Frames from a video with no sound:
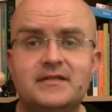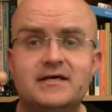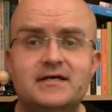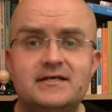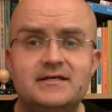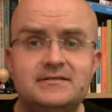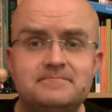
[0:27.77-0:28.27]

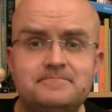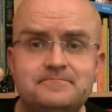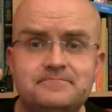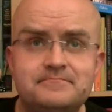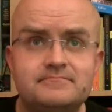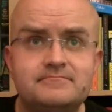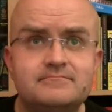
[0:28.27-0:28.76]
Because
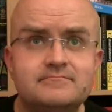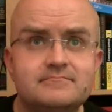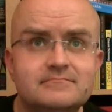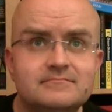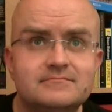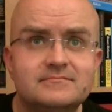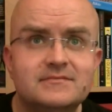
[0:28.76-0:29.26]

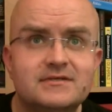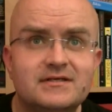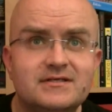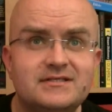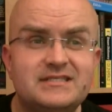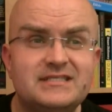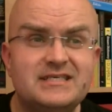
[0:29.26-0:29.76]

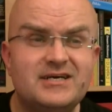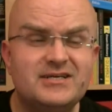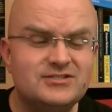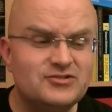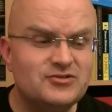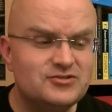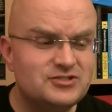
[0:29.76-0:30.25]
it's hard
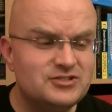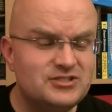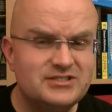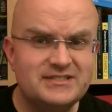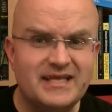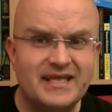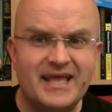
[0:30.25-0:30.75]
not to
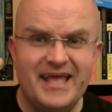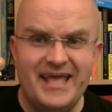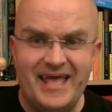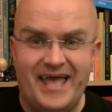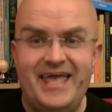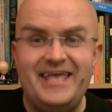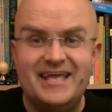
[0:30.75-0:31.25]
just say,
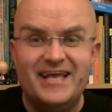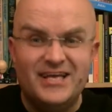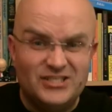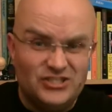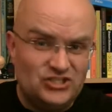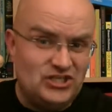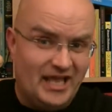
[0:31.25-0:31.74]
hey,
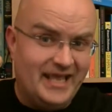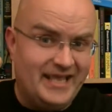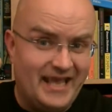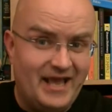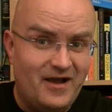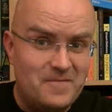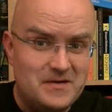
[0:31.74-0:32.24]
check
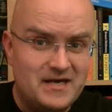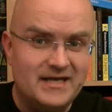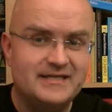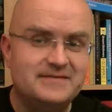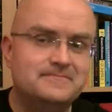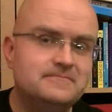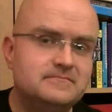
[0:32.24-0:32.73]
out
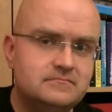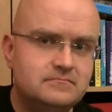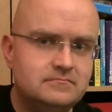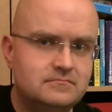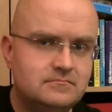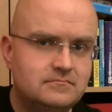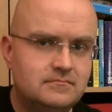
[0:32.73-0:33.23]
mine.
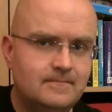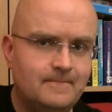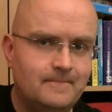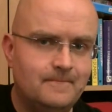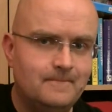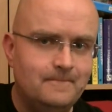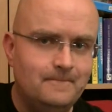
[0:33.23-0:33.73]

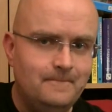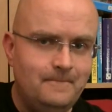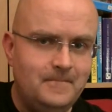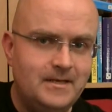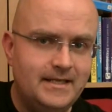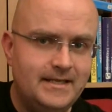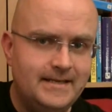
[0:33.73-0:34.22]

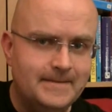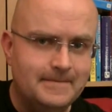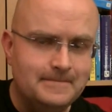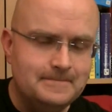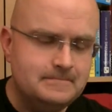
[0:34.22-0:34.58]
Link.